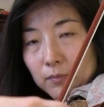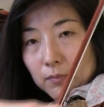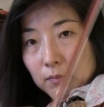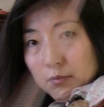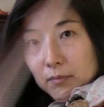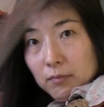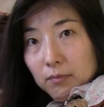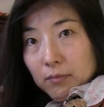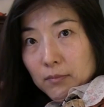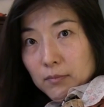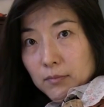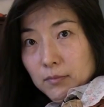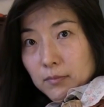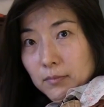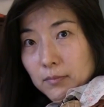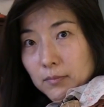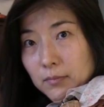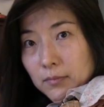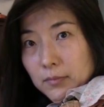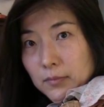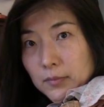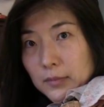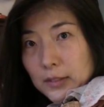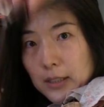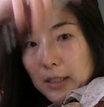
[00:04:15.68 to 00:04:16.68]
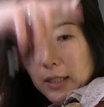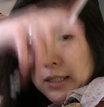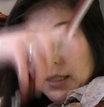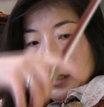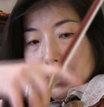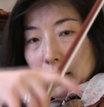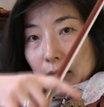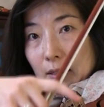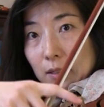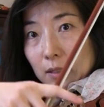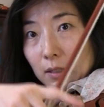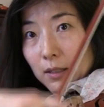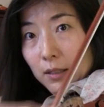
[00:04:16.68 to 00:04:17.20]

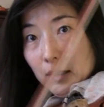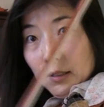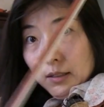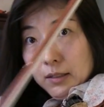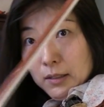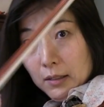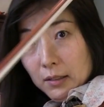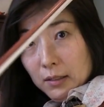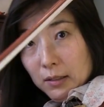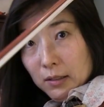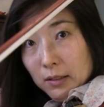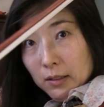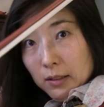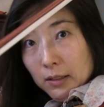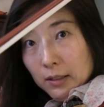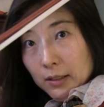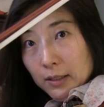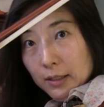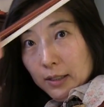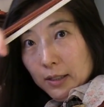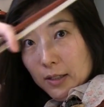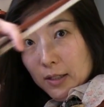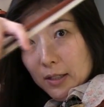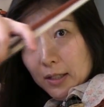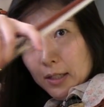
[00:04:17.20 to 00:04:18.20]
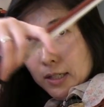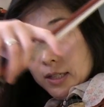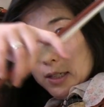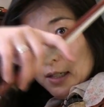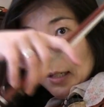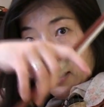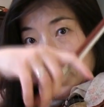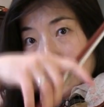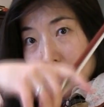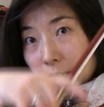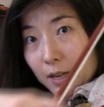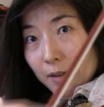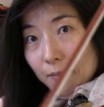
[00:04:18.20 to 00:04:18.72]
Yeah, you
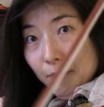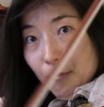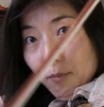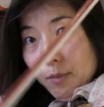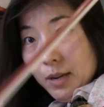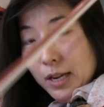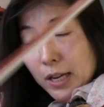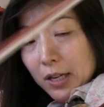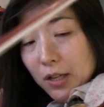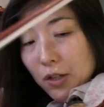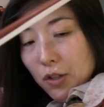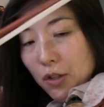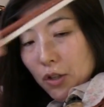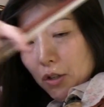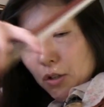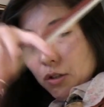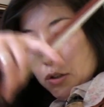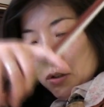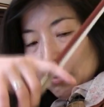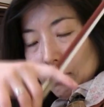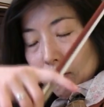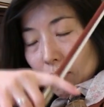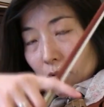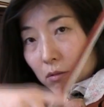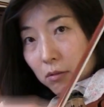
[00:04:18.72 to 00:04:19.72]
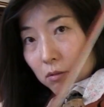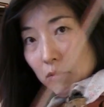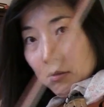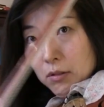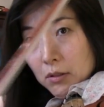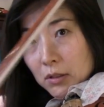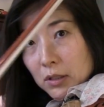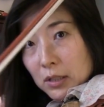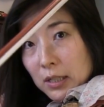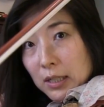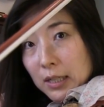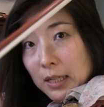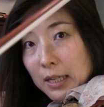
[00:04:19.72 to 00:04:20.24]
see? I'm making circle.
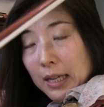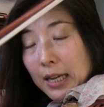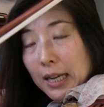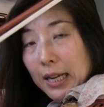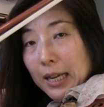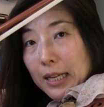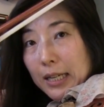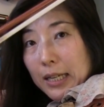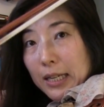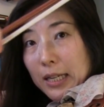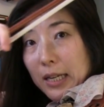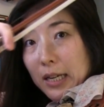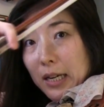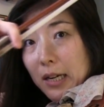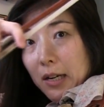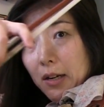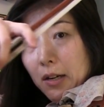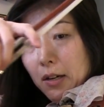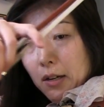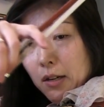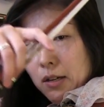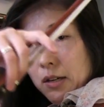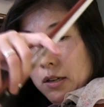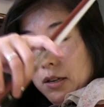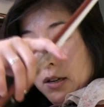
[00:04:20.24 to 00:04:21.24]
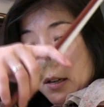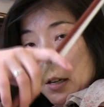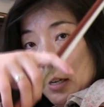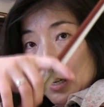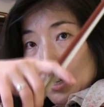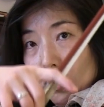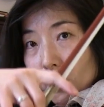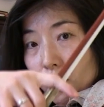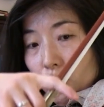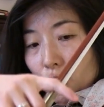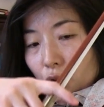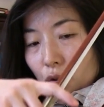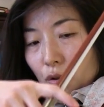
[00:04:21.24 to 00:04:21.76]
And here,
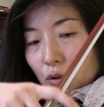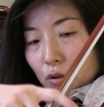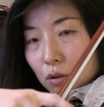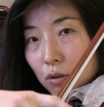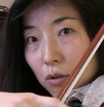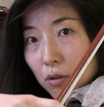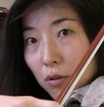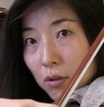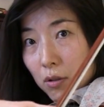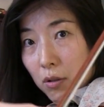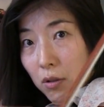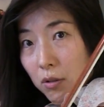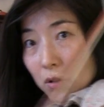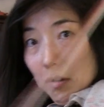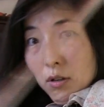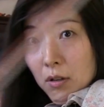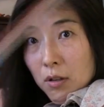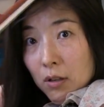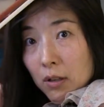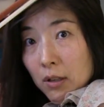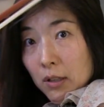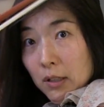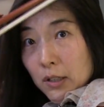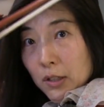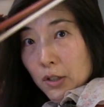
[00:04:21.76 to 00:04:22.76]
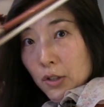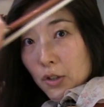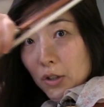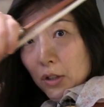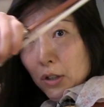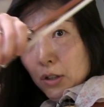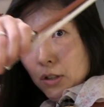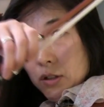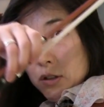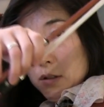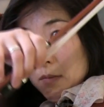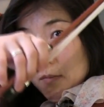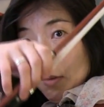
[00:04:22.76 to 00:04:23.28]
you do
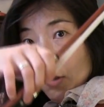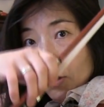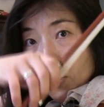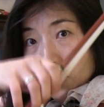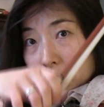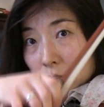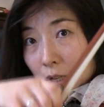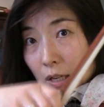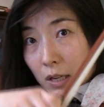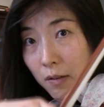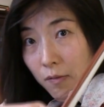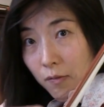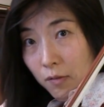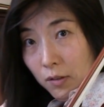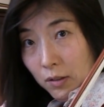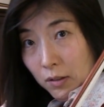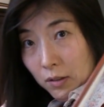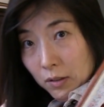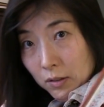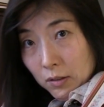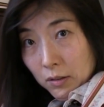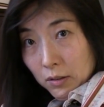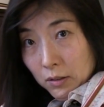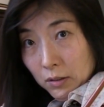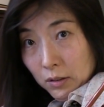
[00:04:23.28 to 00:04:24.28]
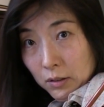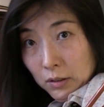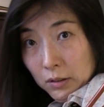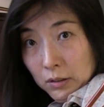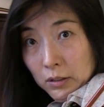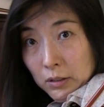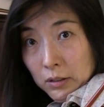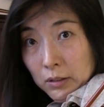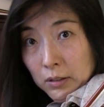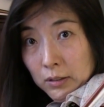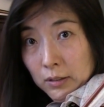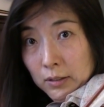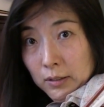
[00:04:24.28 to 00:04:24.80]
circle motion gives
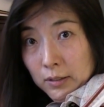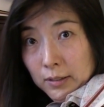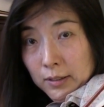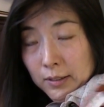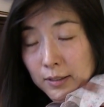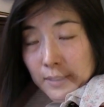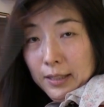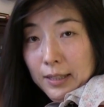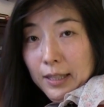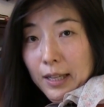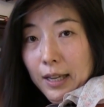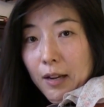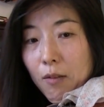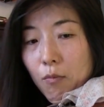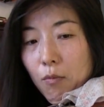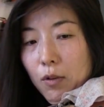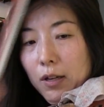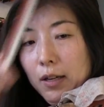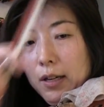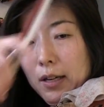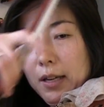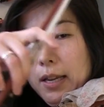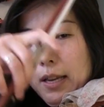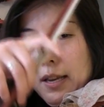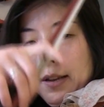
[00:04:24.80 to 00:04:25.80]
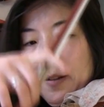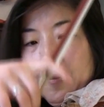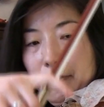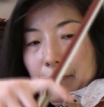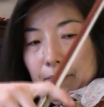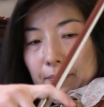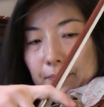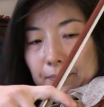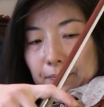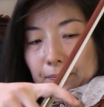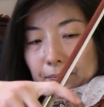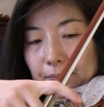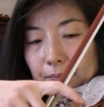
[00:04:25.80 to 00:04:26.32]
that one again
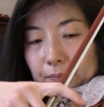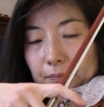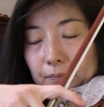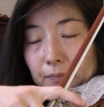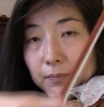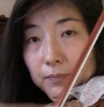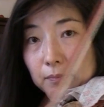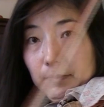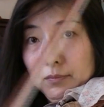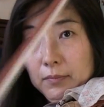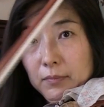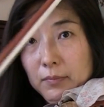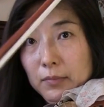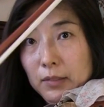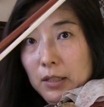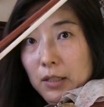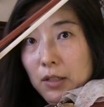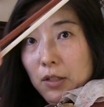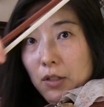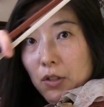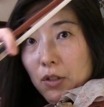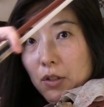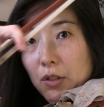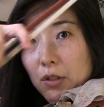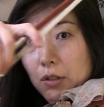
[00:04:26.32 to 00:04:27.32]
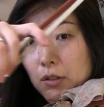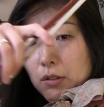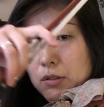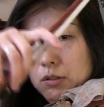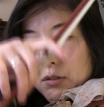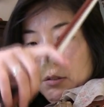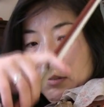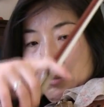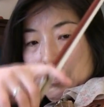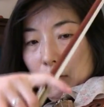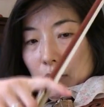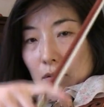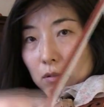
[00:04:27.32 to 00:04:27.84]

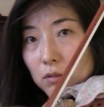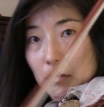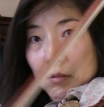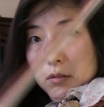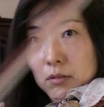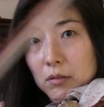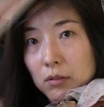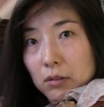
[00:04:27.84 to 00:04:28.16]
circle